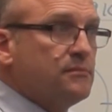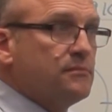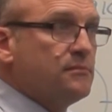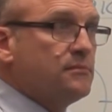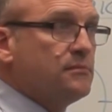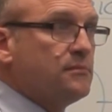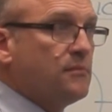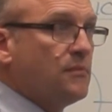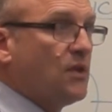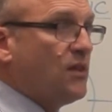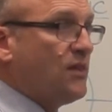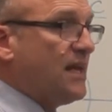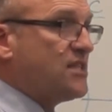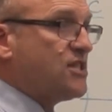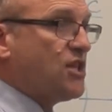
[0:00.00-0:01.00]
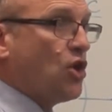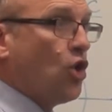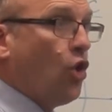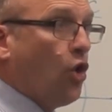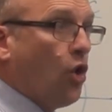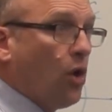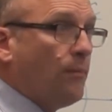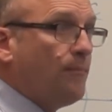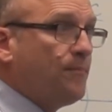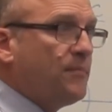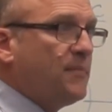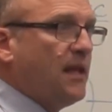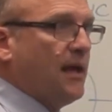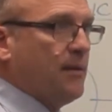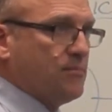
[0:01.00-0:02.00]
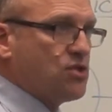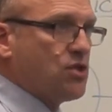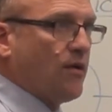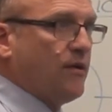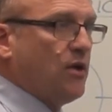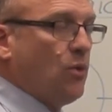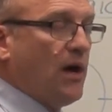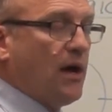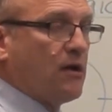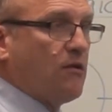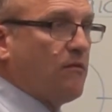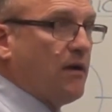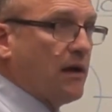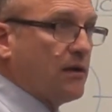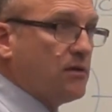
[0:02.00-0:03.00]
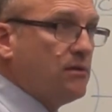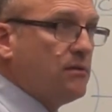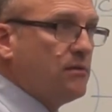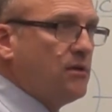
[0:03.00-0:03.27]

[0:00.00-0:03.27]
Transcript: Isn't that the OR? That's the OR. Yeah, sorry, you are correct.